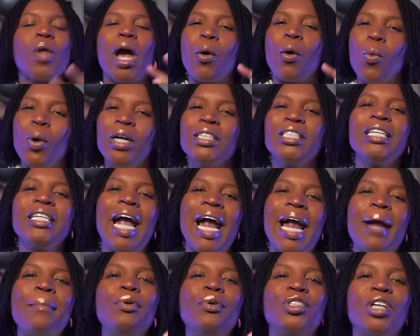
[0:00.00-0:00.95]
I wasn't
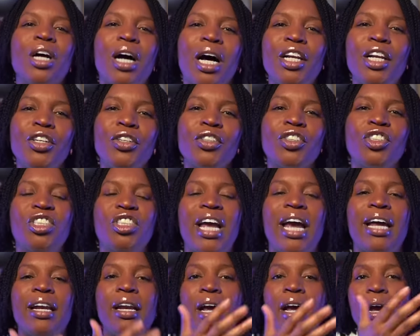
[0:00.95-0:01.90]
able to
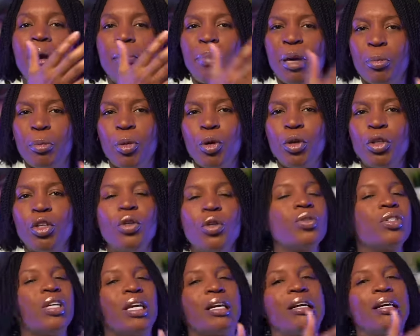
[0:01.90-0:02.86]
understand people
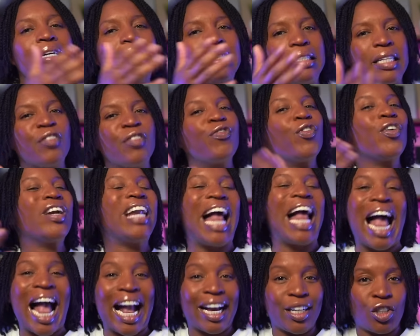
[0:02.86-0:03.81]
using different
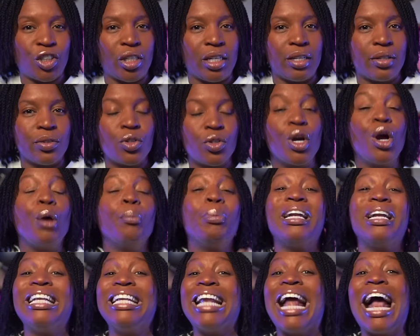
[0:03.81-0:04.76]
accents.
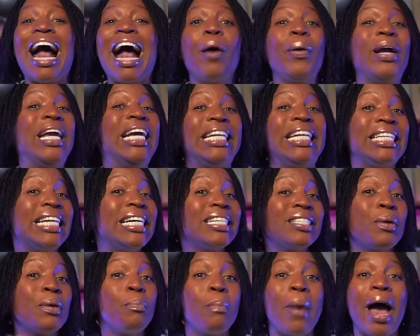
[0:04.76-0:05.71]
But now it
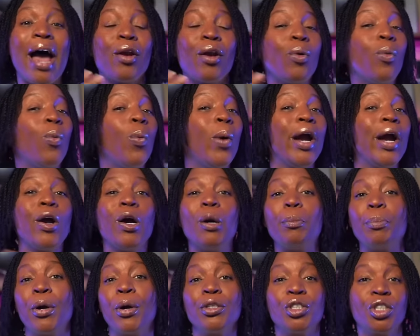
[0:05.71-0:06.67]
doesn't matter where
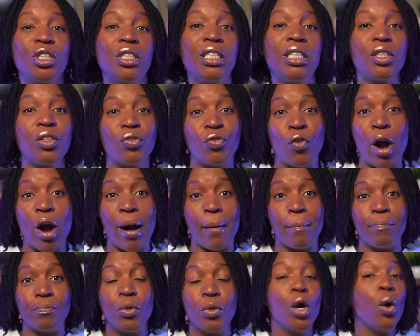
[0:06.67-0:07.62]
a person is
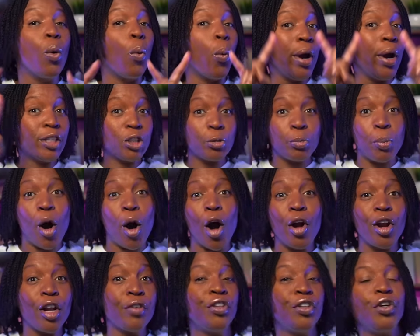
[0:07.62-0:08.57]
from, which
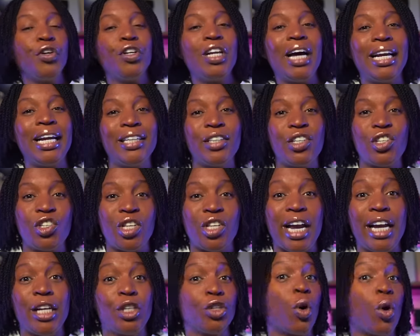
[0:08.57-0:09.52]
part of the United
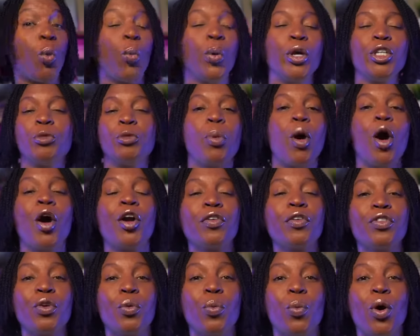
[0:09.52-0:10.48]
States or which part
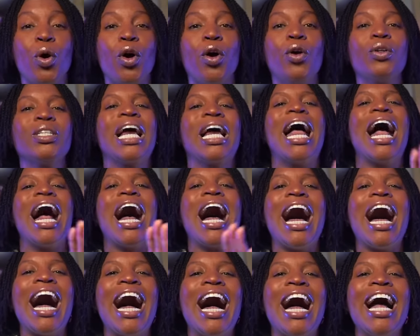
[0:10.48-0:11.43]
of the world,
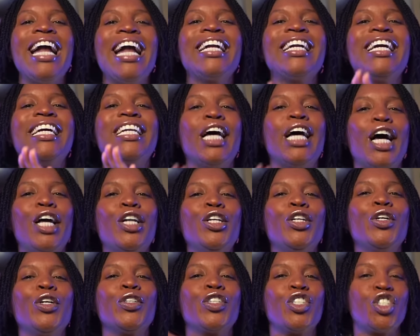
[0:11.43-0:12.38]
I can
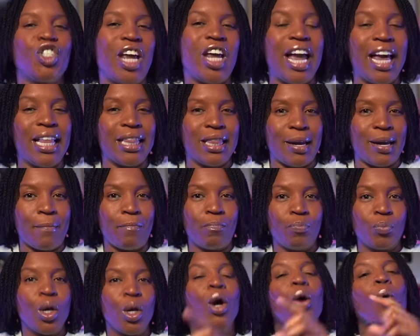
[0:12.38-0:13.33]
understand them."
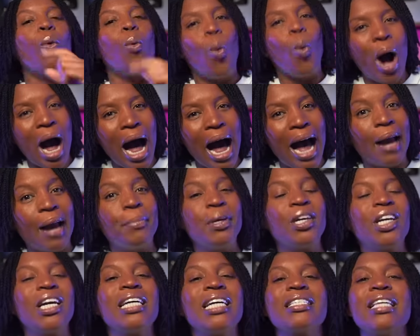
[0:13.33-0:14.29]
Why?
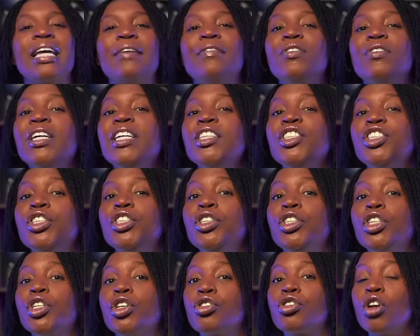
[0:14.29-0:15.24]
Because they've
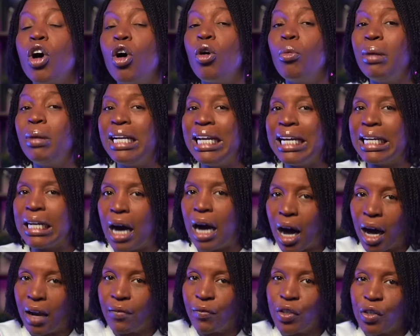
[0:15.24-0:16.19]
listened to so many
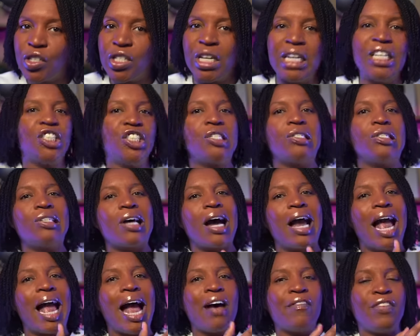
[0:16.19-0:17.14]
conversations
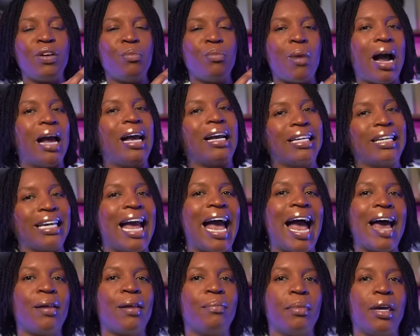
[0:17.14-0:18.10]
I have in my
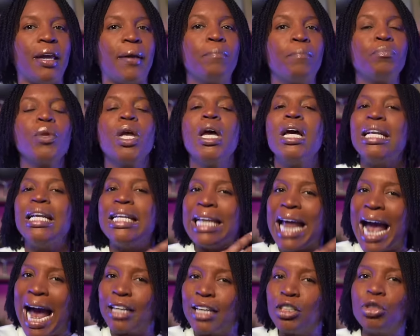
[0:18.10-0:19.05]
academy,
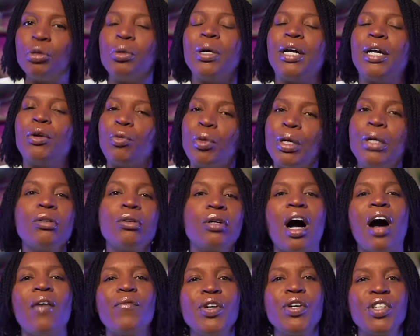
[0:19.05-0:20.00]
natural and real
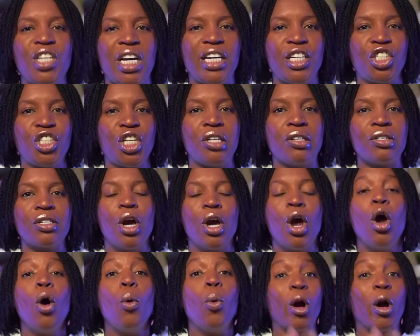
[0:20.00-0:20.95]
conversations
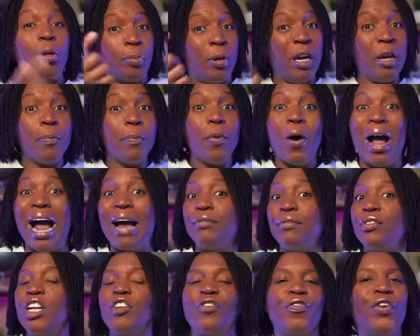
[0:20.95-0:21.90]
where people
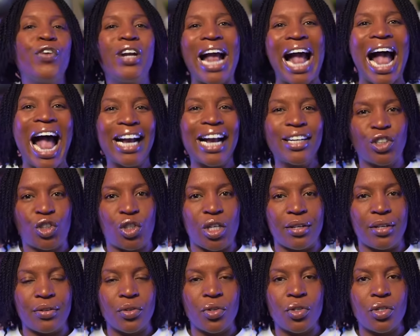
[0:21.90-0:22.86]
have different
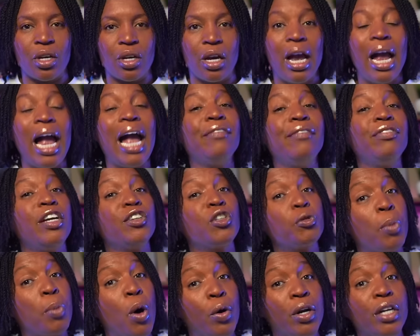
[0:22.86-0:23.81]
accents, and they've
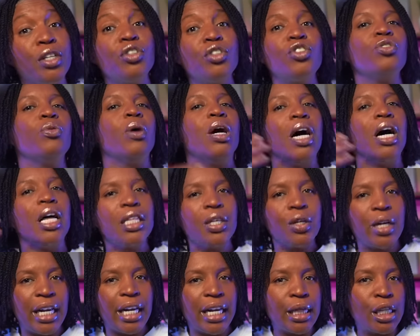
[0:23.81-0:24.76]
spoken to
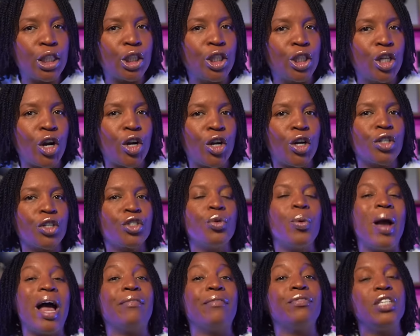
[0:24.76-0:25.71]
other English learners
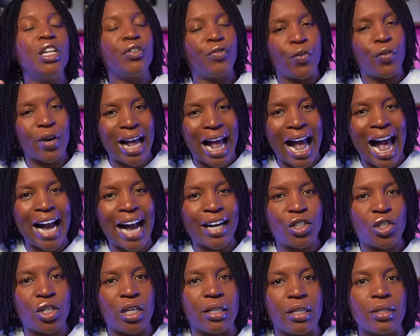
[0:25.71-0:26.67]
who have different
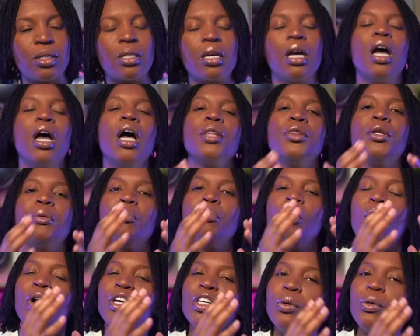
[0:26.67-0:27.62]
accents. The
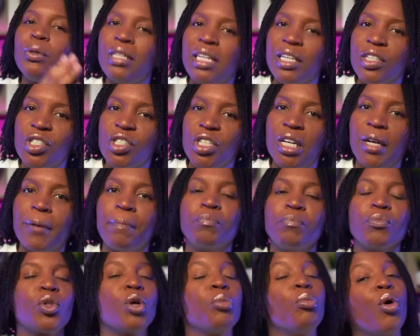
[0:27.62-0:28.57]
more you listen,
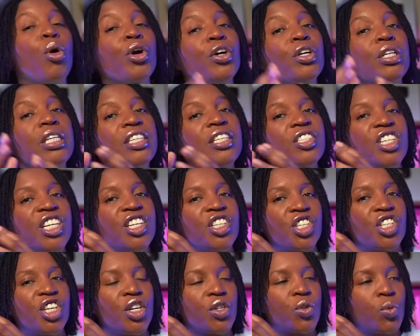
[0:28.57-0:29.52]
the more your listening
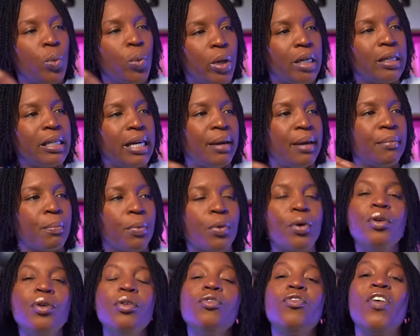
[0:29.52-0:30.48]
skills will
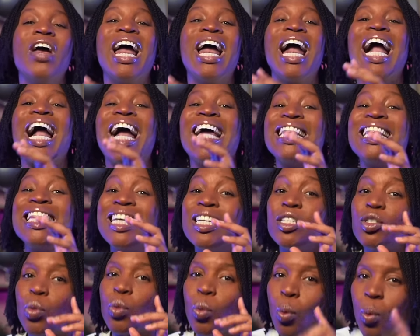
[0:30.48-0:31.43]
improve, and
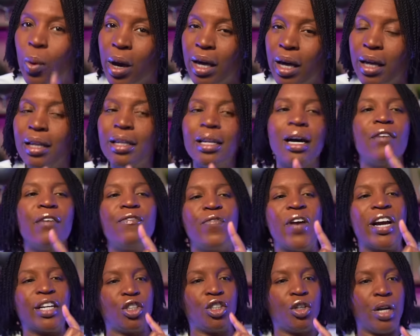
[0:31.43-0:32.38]
this will
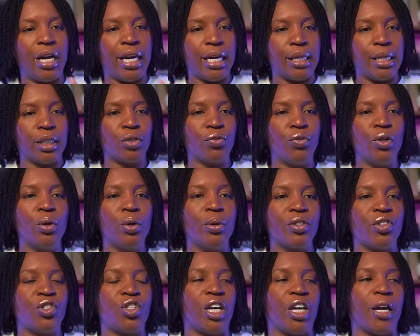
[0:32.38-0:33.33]
affect your English
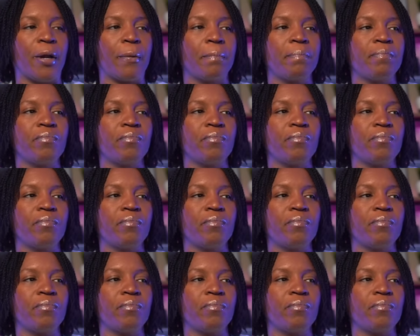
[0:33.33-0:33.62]
fluency.